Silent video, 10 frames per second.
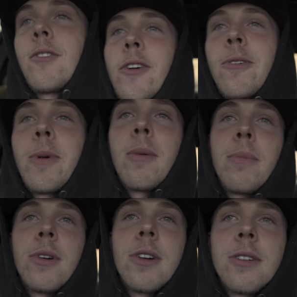the rear
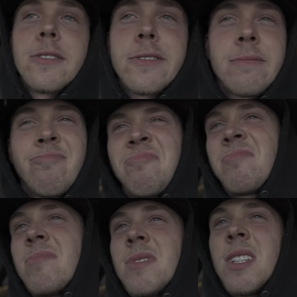bumper
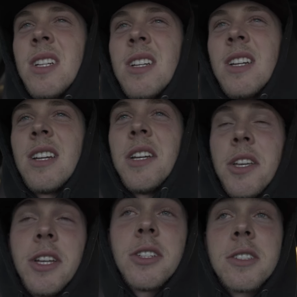
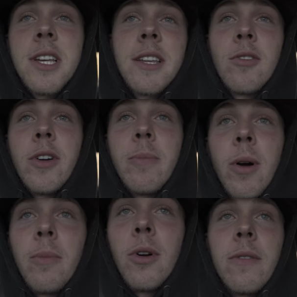off. You could just take the rear
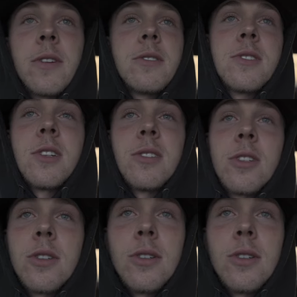bumper off. It would still look